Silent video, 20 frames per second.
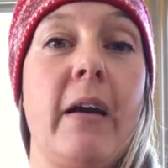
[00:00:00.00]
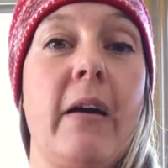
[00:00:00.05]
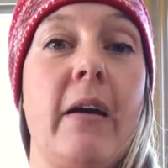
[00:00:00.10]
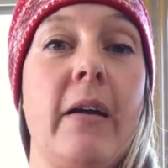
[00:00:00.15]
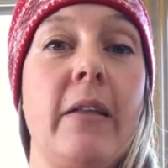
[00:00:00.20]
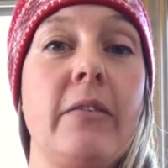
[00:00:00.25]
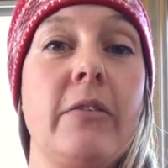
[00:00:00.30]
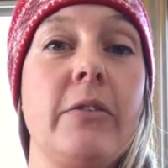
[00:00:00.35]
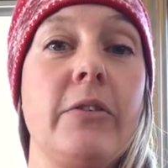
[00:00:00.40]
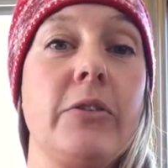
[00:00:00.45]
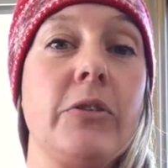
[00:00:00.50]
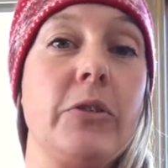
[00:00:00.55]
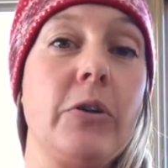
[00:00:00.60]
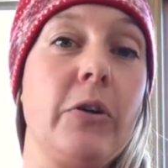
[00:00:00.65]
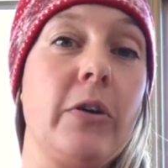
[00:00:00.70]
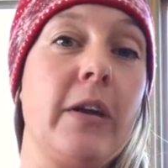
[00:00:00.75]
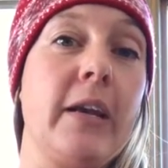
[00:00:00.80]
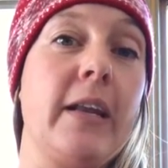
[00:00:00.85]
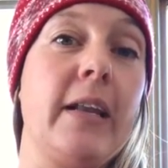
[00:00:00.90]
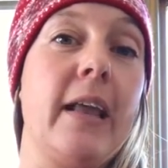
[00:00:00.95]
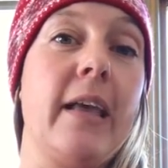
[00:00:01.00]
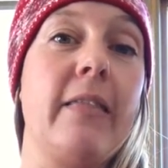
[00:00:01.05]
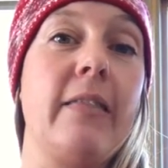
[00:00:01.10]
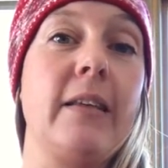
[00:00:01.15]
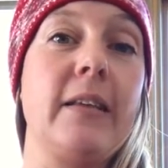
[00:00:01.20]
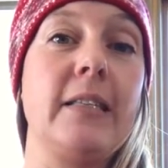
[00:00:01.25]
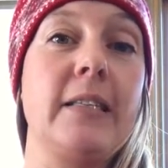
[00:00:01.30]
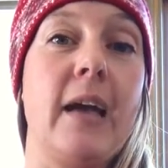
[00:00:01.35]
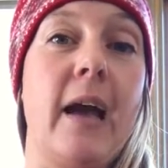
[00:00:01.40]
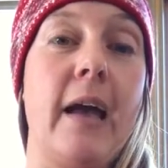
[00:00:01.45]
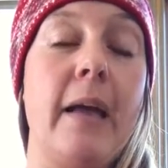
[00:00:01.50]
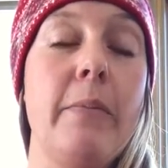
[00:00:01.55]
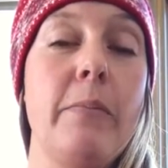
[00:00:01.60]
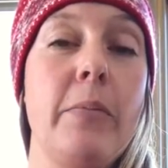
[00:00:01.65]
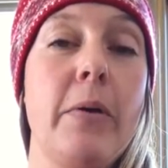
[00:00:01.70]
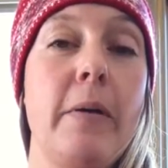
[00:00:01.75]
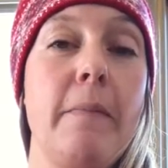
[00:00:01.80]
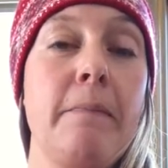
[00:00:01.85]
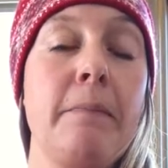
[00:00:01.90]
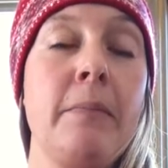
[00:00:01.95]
on the circuit and the type.